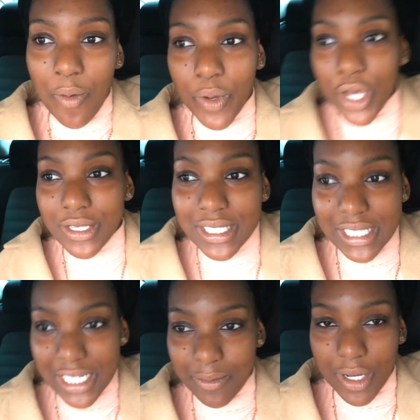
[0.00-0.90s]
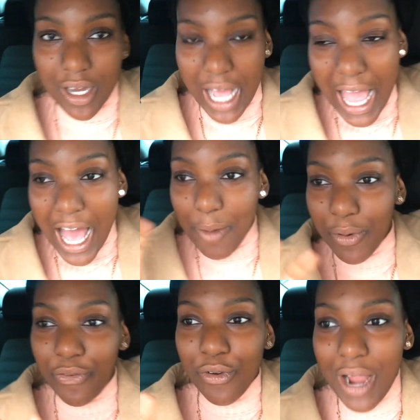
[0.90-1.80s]
we're going to the cinema, and
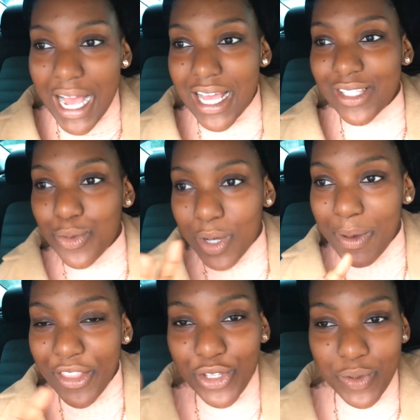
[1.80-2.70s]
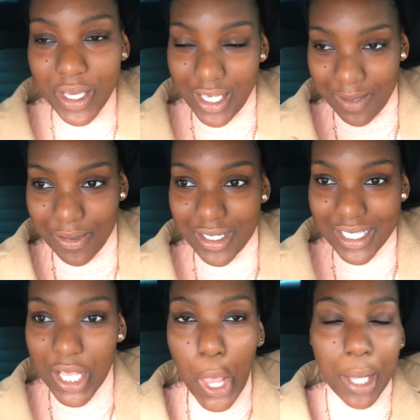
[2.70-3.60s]
before I talk about the UK
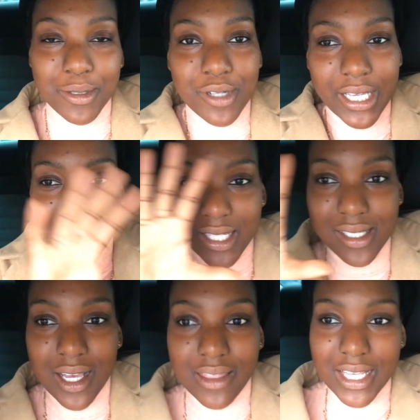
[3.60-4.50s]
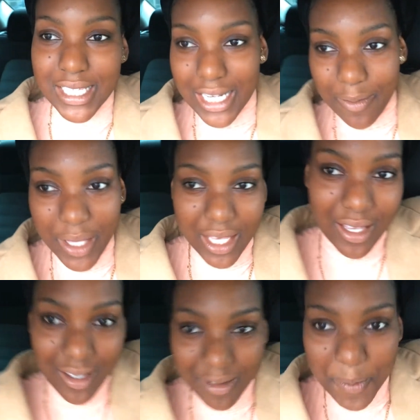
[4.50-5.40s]
experience, I'm just going to insert this clip
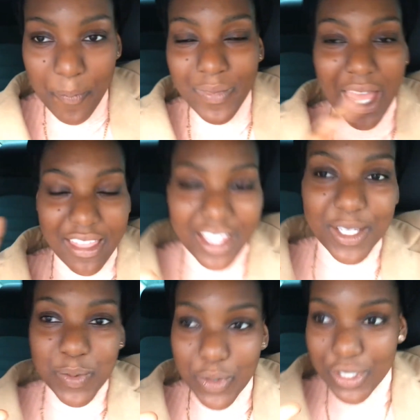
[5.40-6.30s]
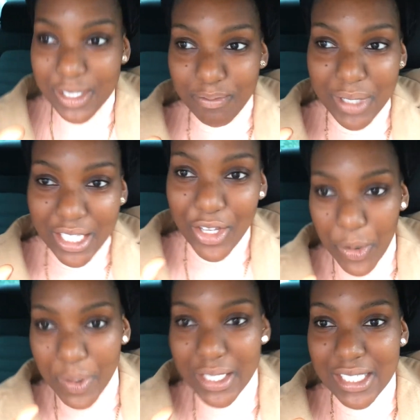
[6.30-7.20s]
here. And this was me
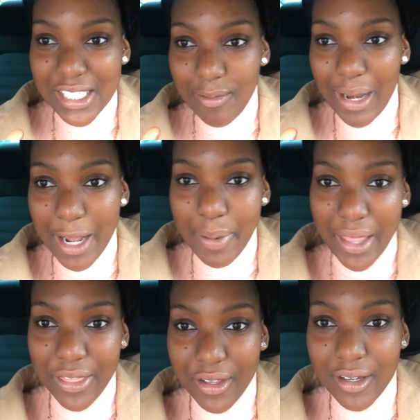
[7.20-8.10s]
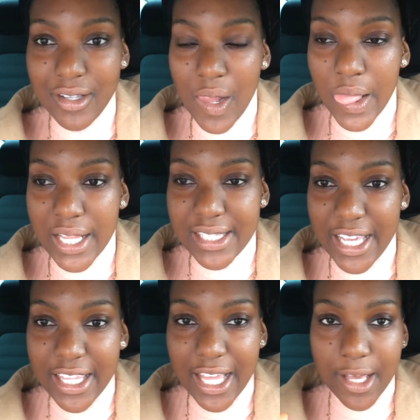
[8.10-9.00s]
going to see Black Panther the
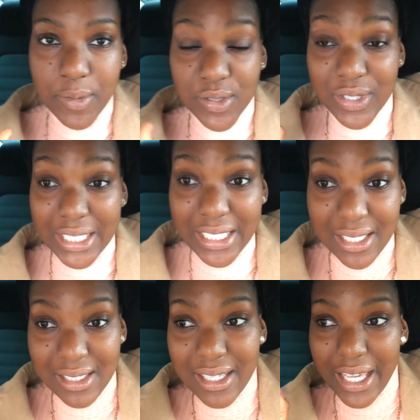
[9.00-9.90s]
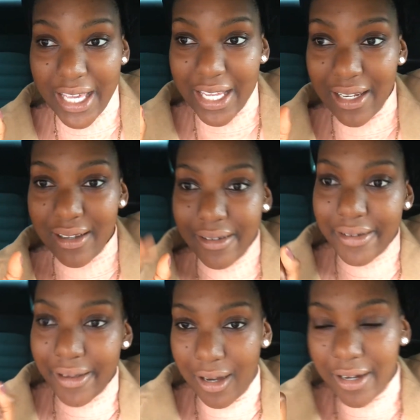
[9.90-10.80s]
day that it was released in
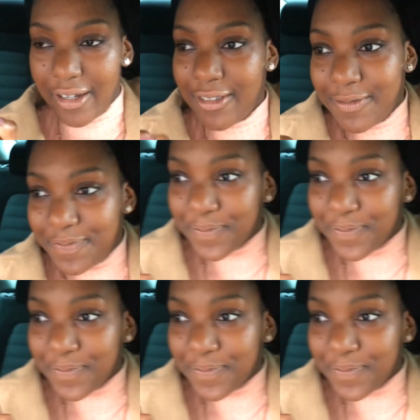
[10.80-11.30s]
Ghana.